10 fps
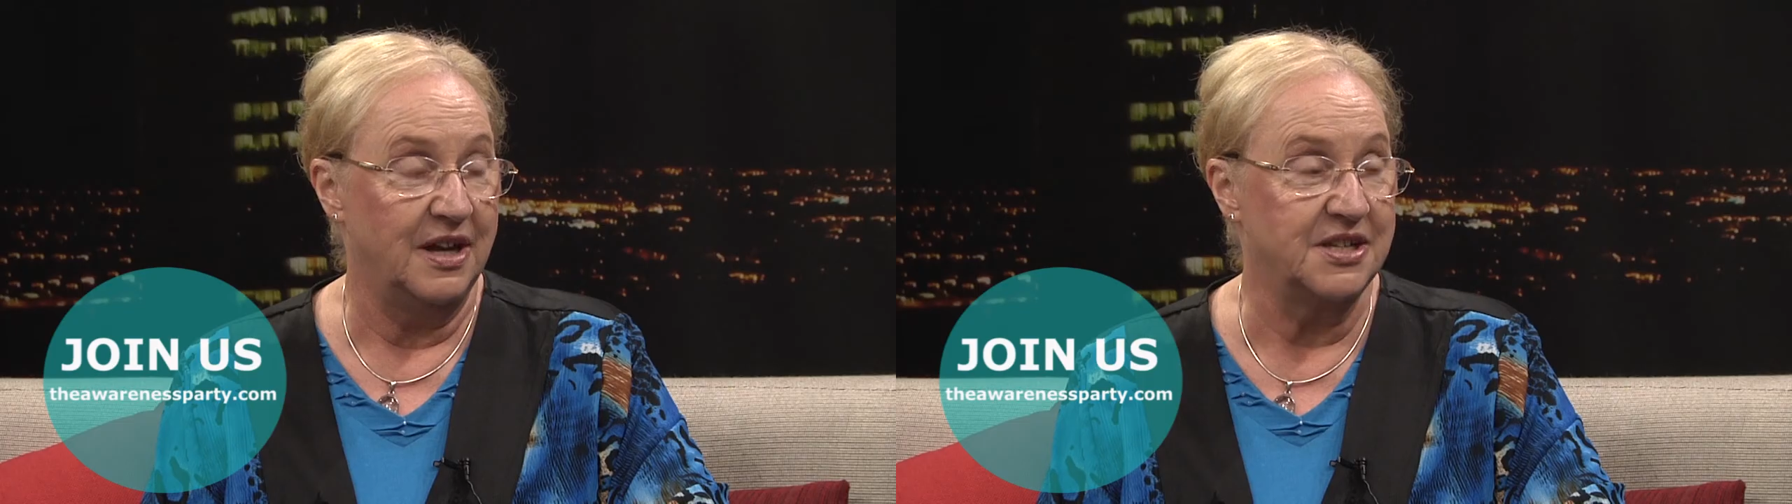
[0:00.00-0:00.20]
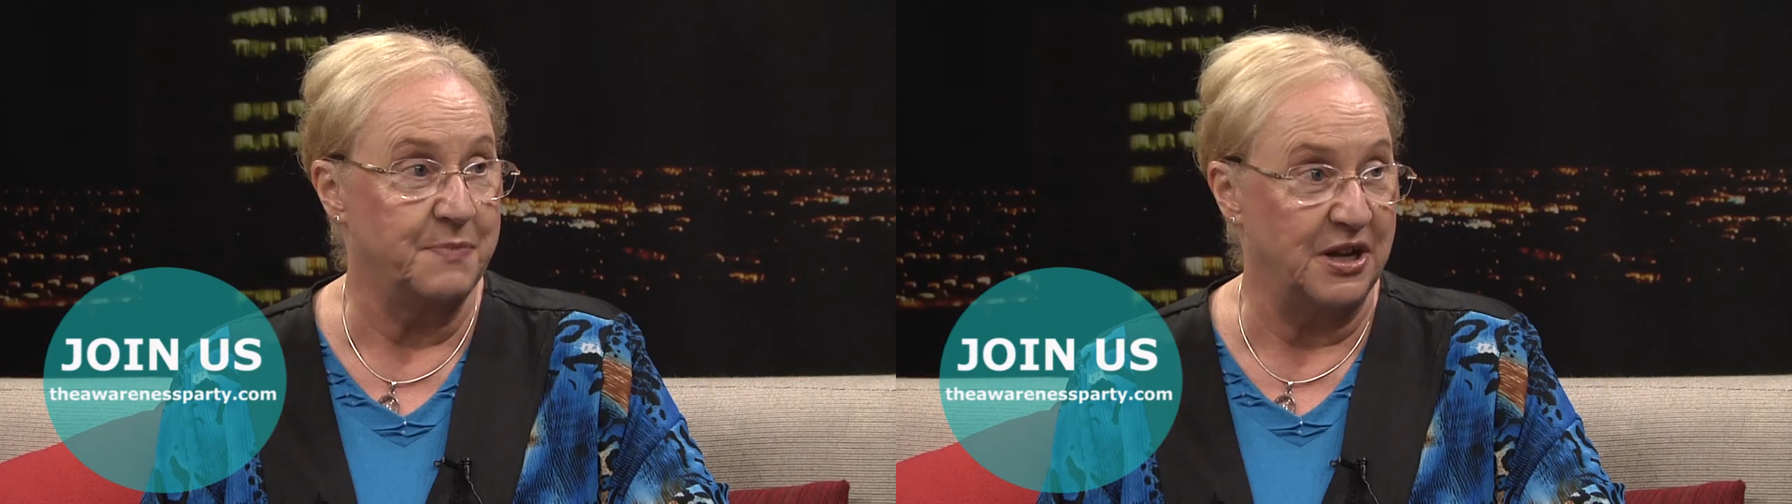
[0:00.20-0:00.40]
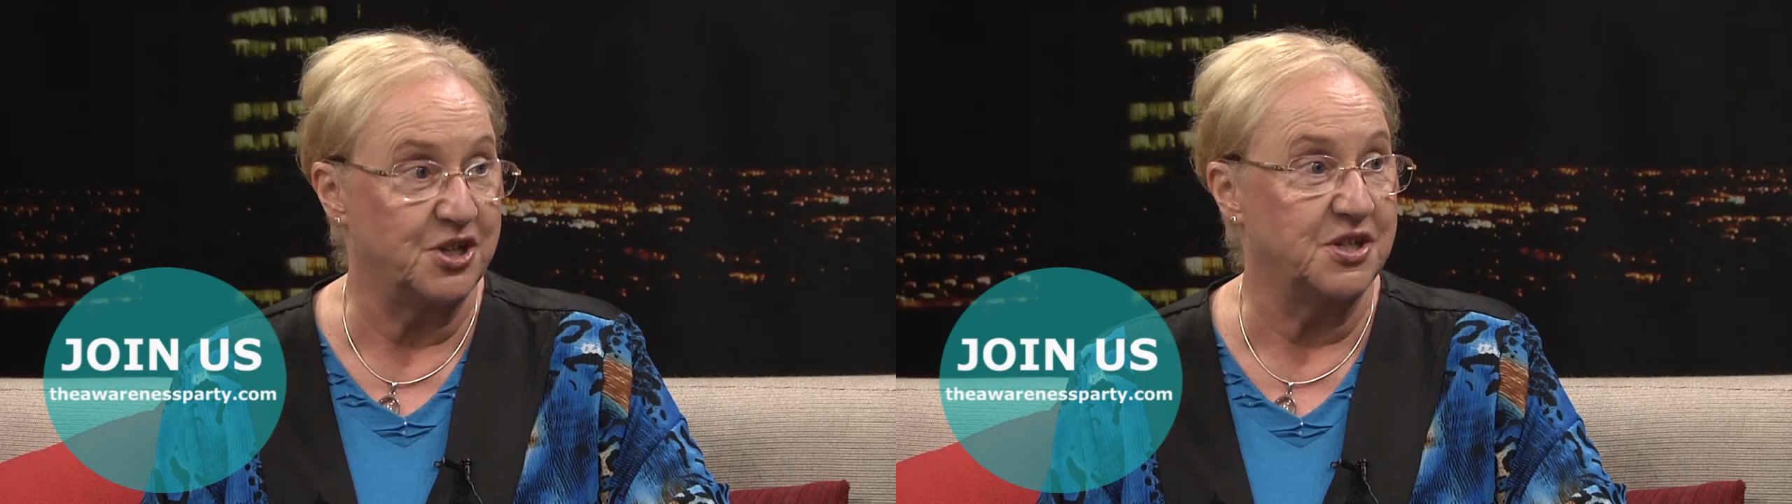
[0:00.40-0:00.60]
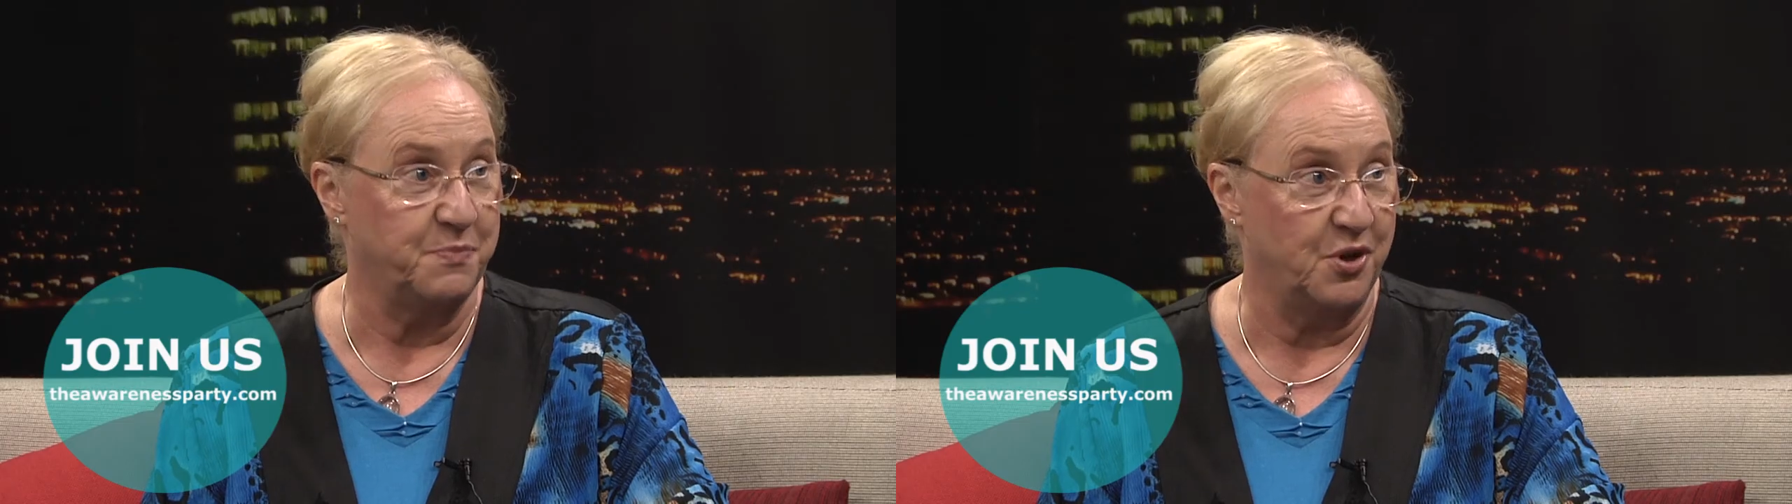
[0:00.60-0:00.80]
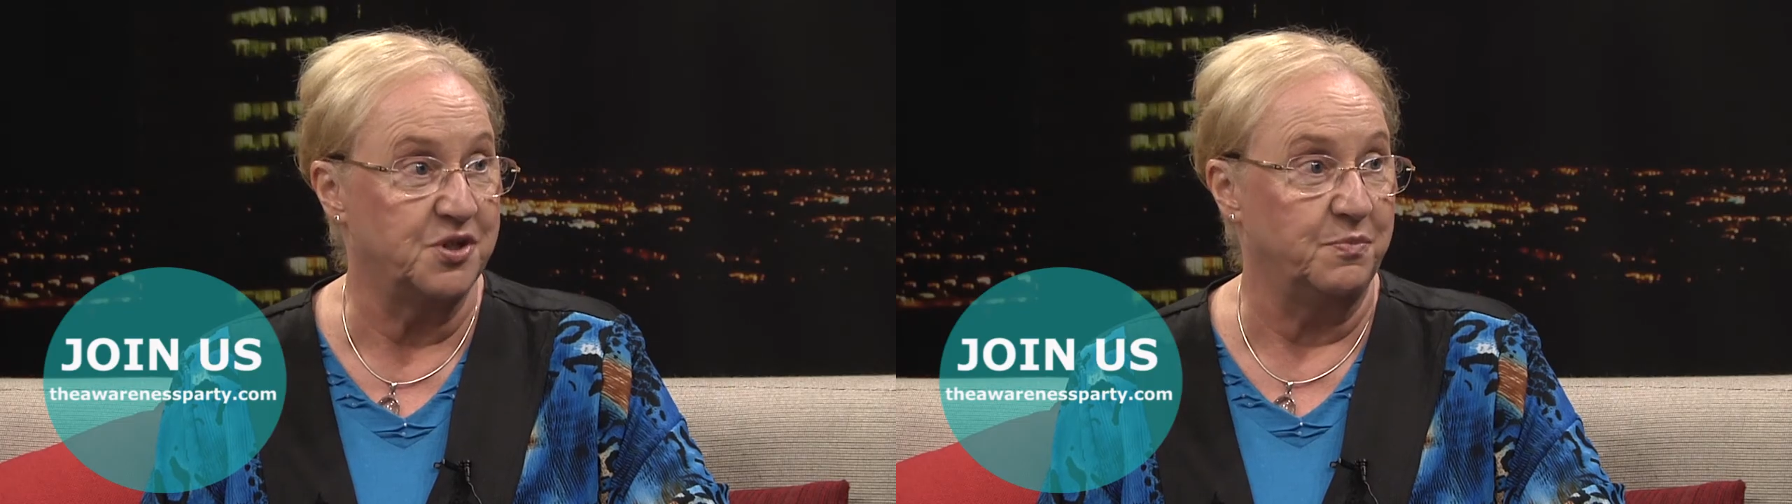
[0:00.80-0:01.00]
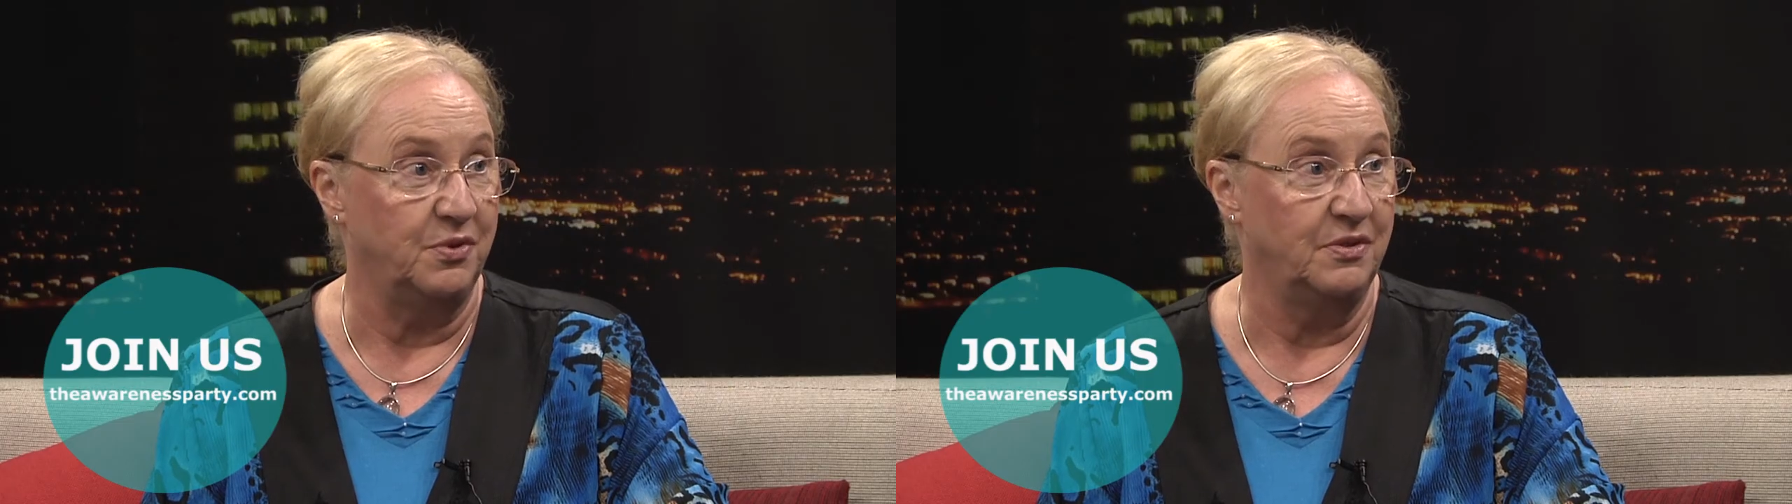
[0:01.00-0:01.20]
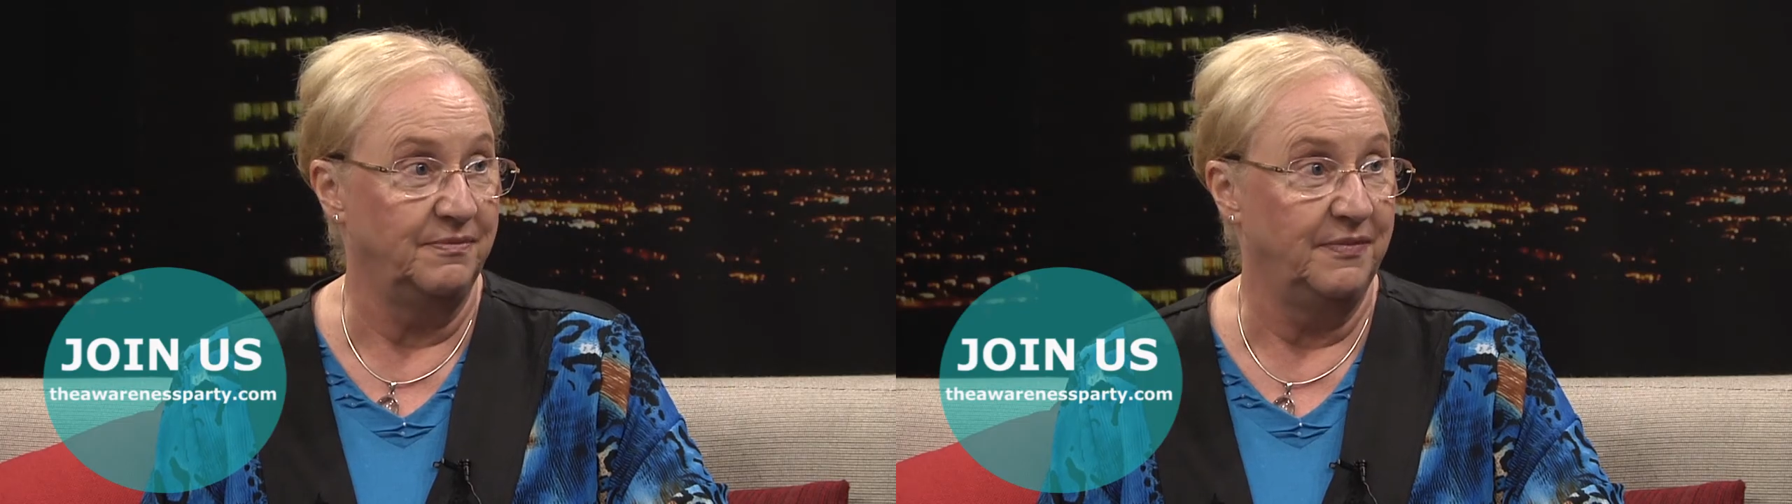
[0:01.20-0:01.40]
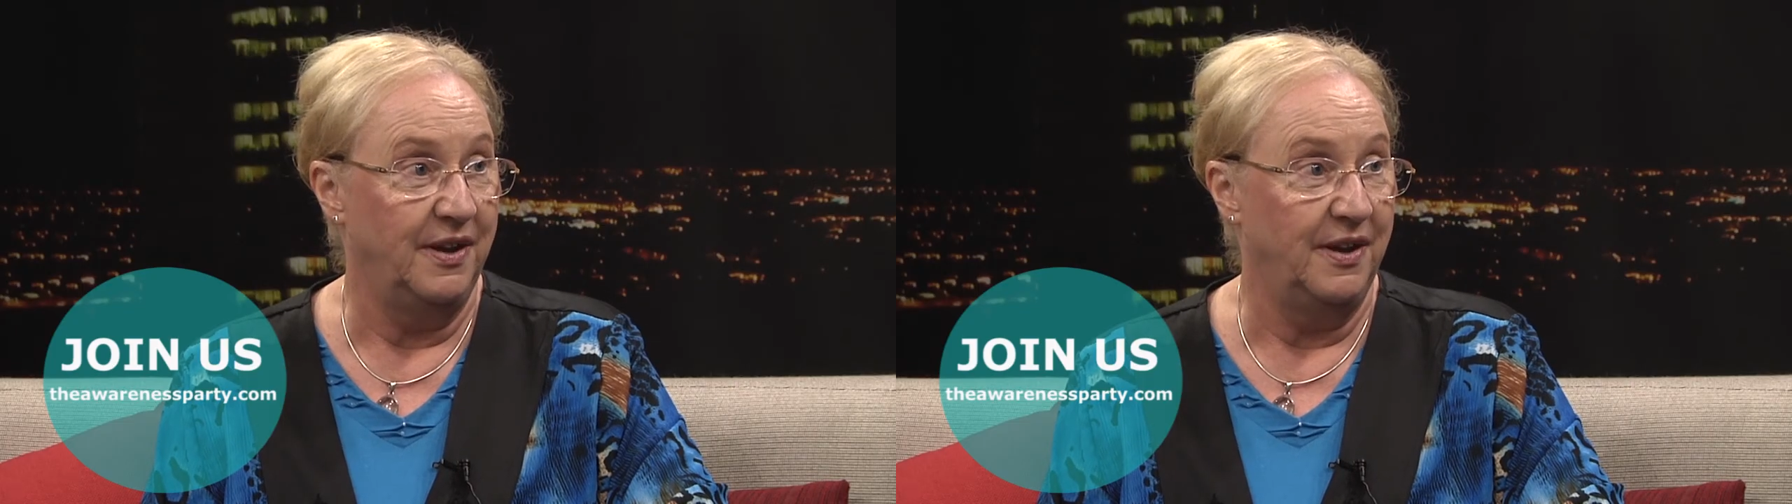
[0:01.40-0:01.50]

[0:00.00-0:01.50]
as much as possible